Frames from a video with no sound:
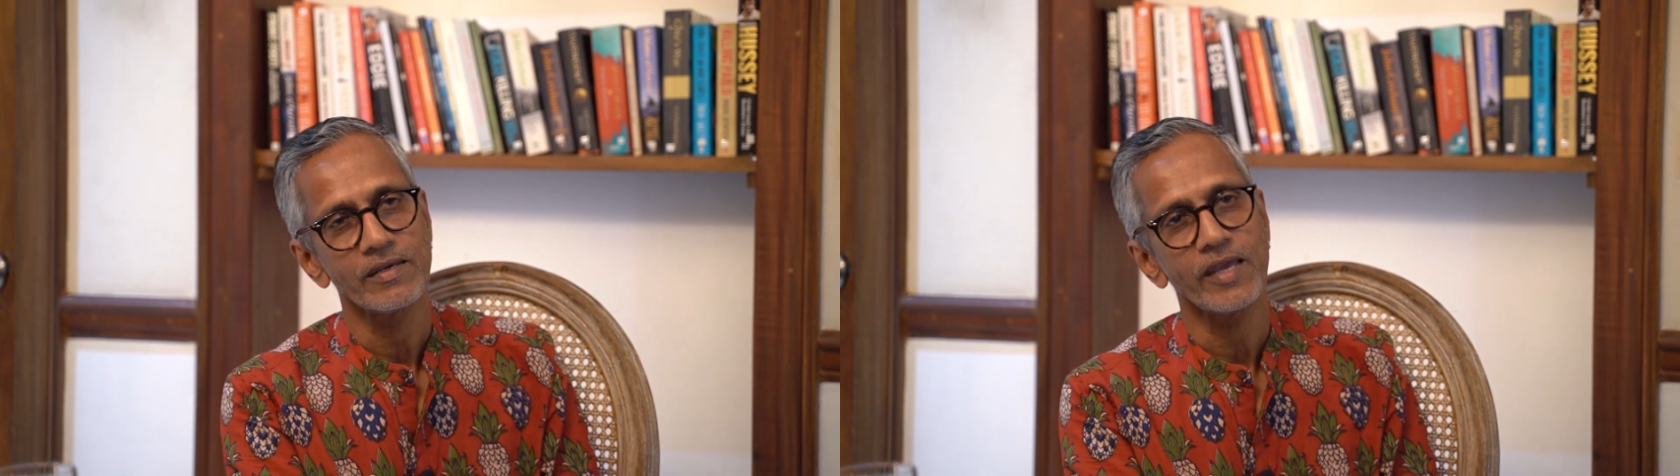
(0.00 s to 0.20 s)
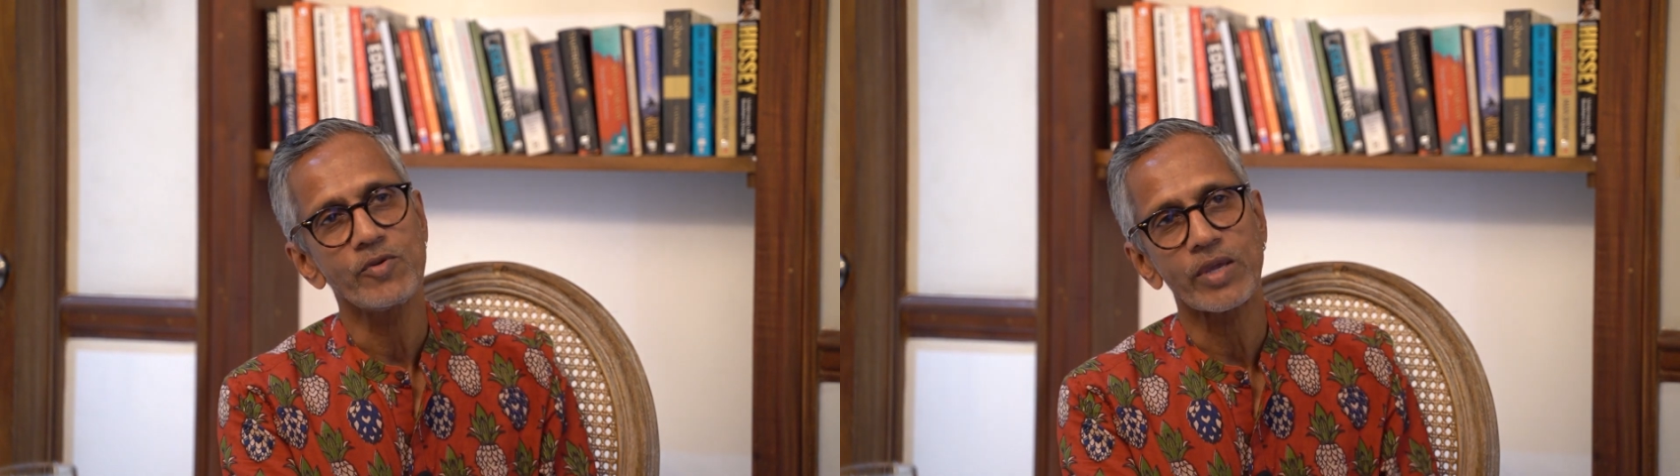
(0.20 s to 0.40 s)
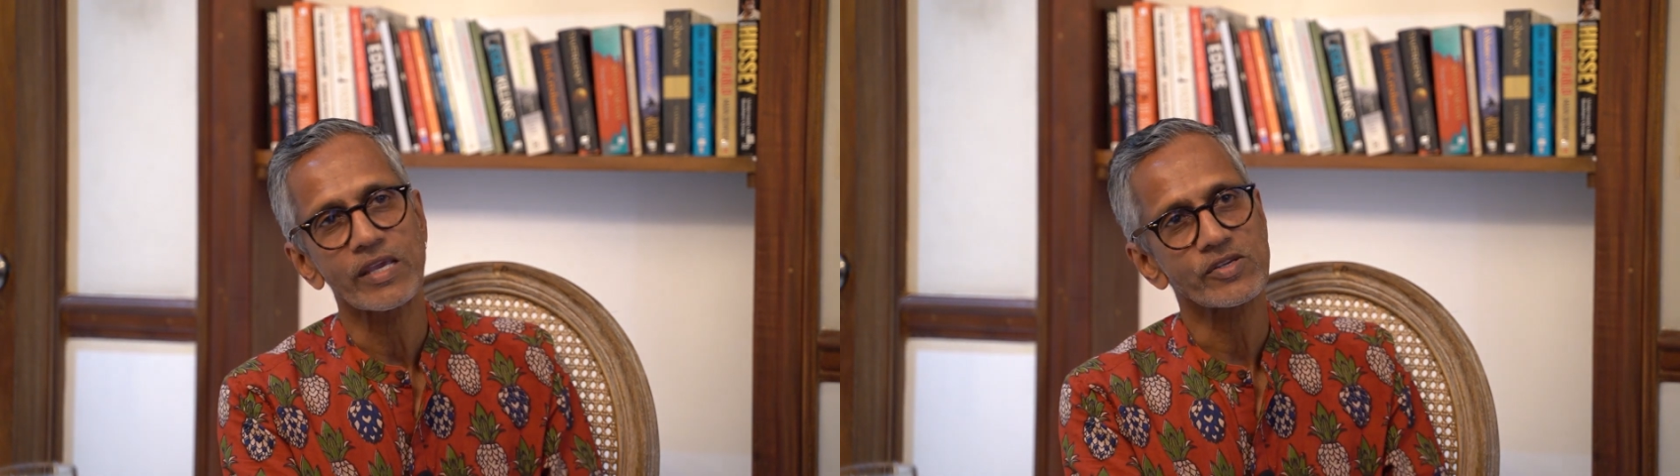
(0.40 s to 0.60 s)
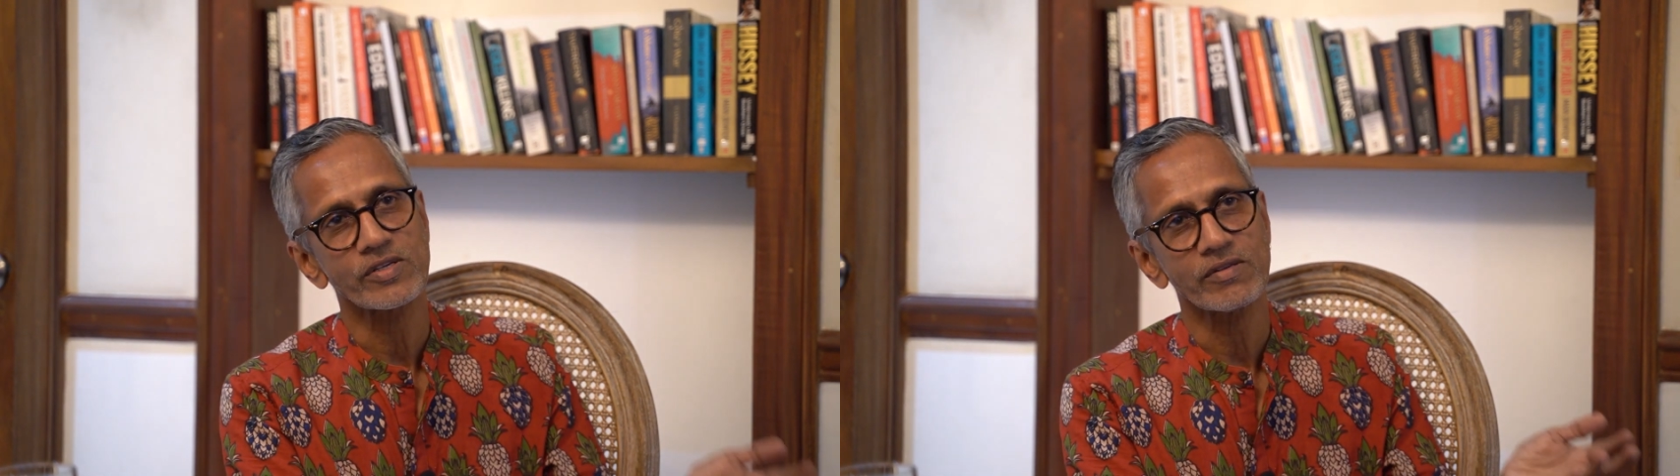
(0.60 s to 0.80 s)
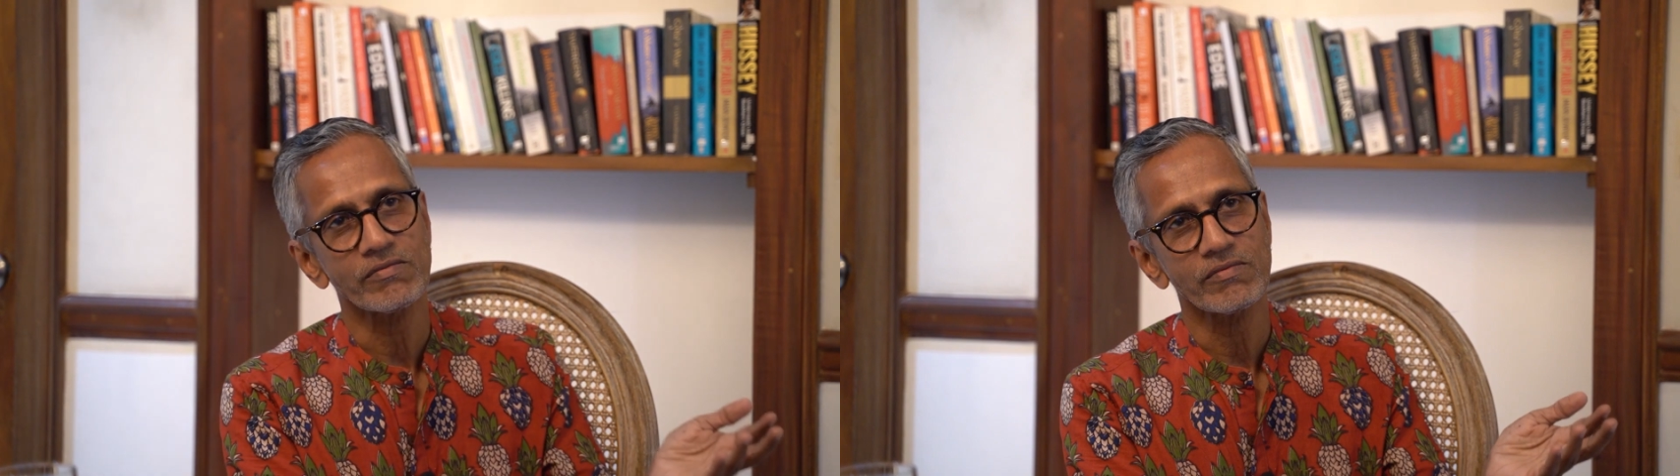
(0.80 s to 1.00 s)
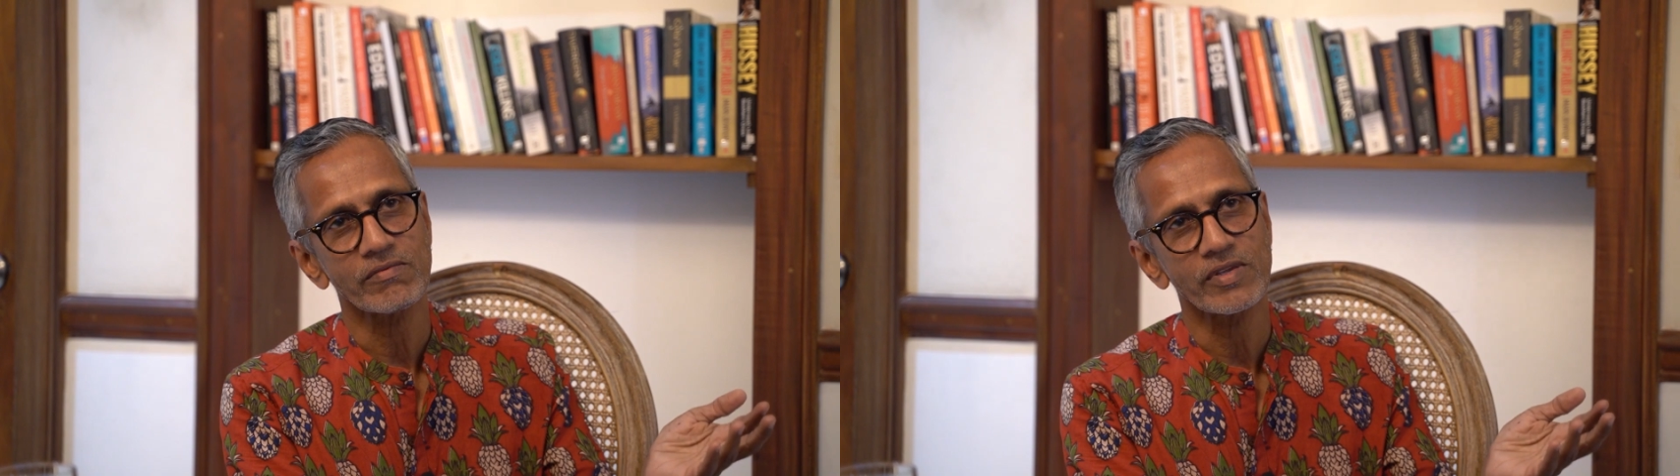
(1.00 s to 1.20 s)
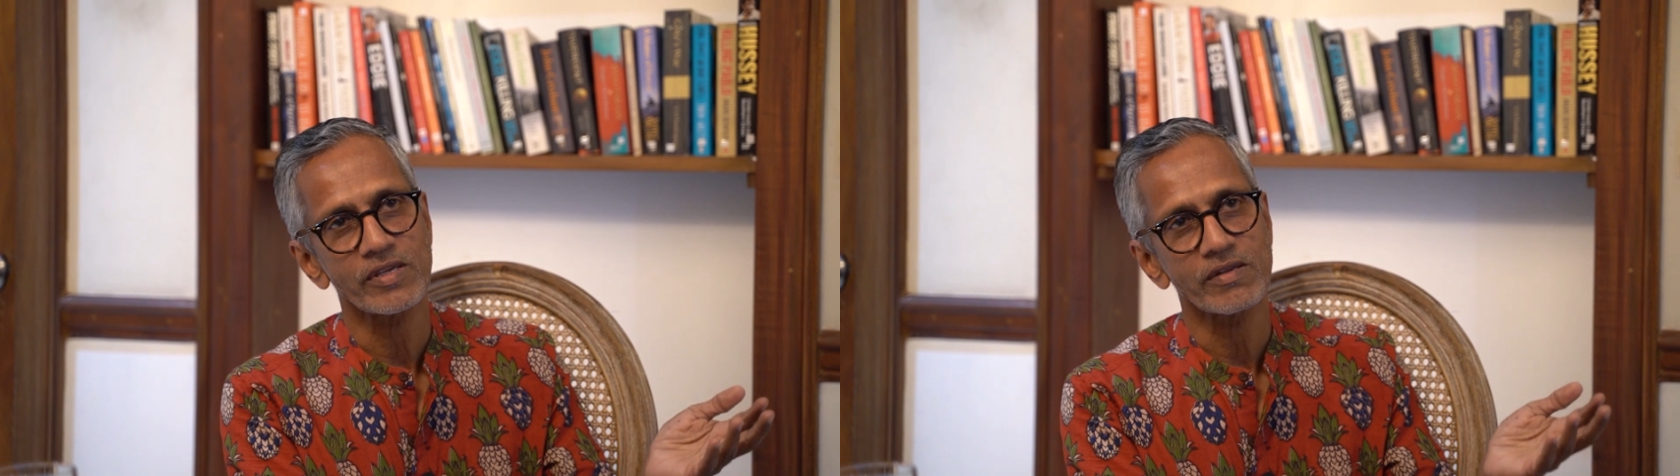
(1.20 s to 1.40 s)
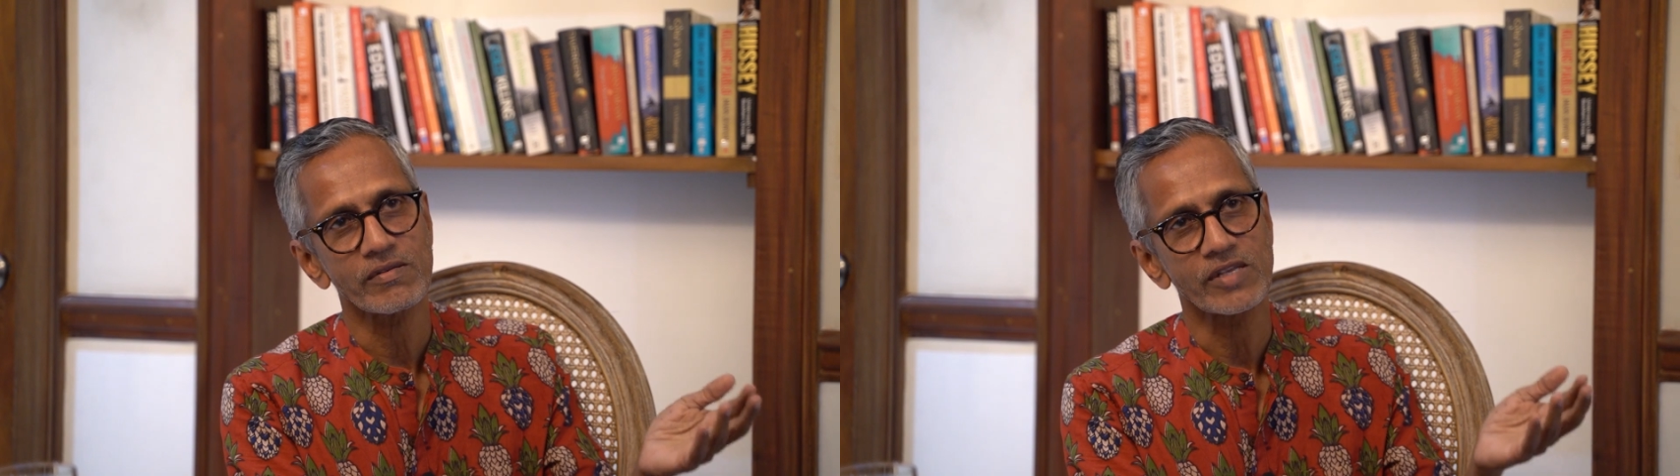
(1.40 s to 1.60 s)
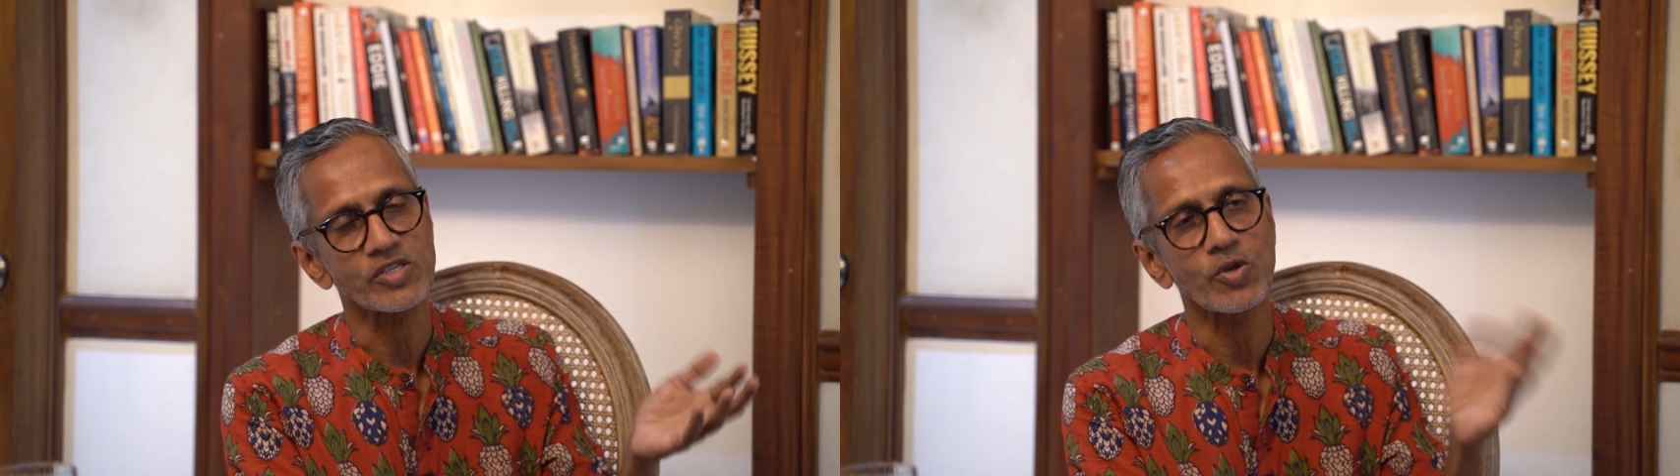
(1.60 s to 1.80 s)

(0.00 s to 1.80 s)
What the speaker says: education does